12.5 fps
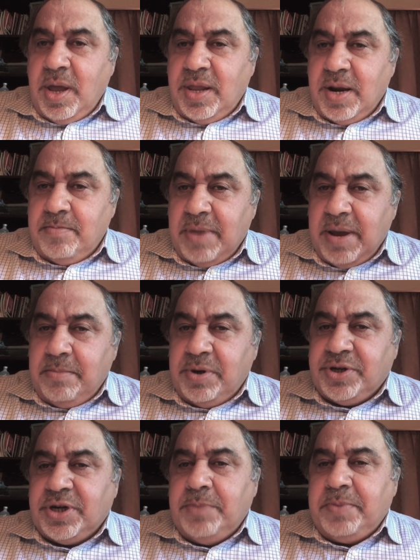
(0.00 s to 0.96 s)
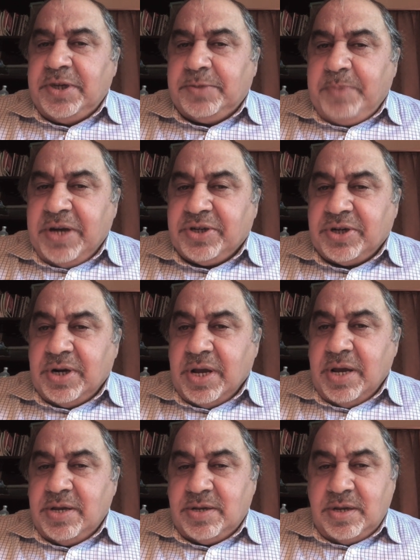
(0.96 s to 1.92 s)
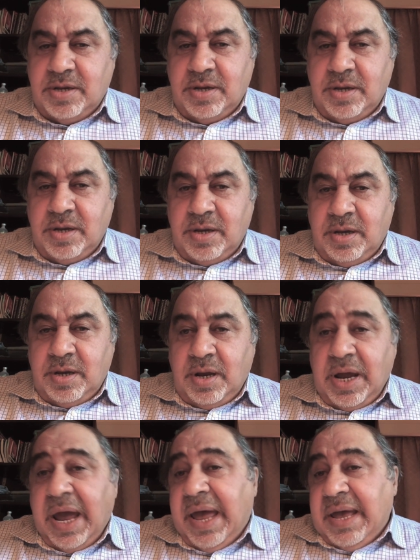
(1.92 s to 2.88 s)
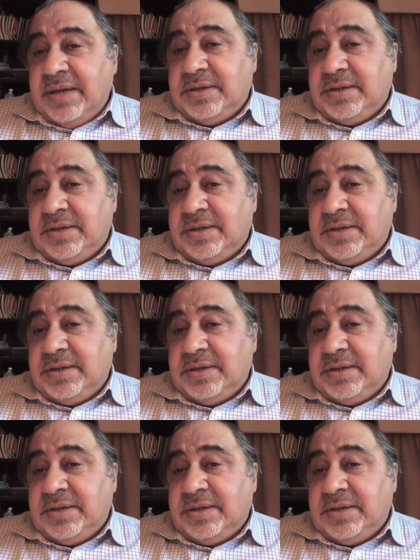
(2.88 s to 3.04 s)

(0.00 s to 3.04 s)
Their membership is specialized, as